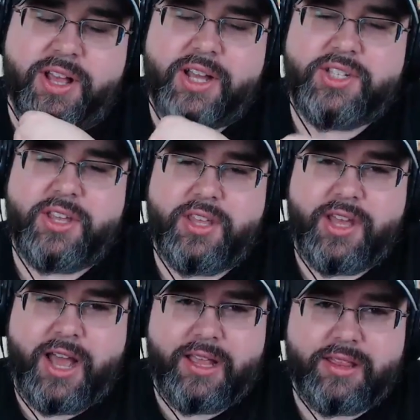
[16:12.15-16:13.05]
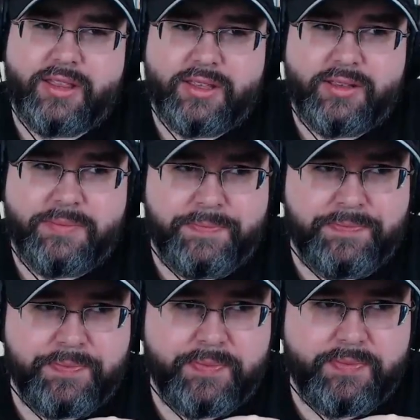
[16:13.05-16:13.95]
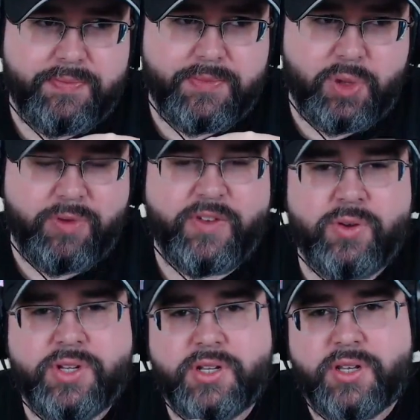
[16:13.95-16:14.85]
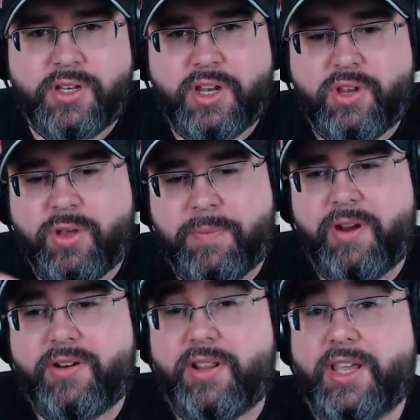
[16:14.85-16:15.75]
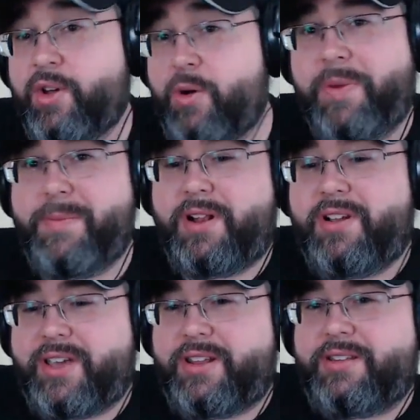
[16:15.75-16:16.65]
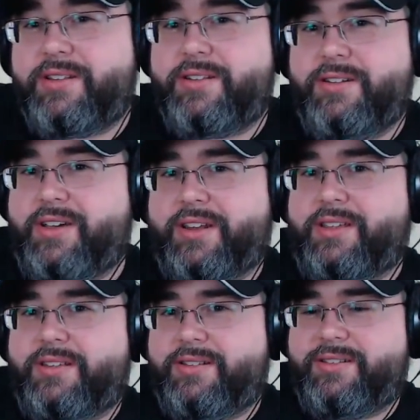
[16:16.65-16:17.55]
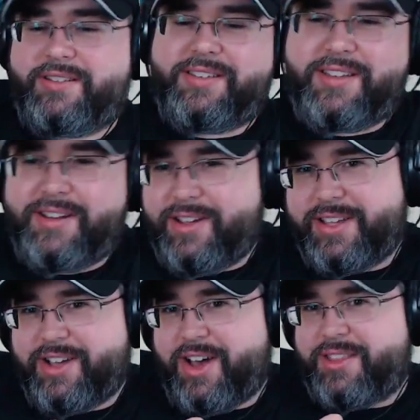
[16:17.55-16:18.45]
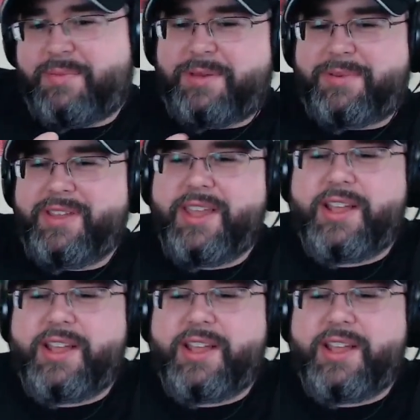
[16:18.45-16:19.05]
I saw the uh, the the review did, and then you compared it. Like, no, baby, look at it, look at it. Uh, look at the color, baby.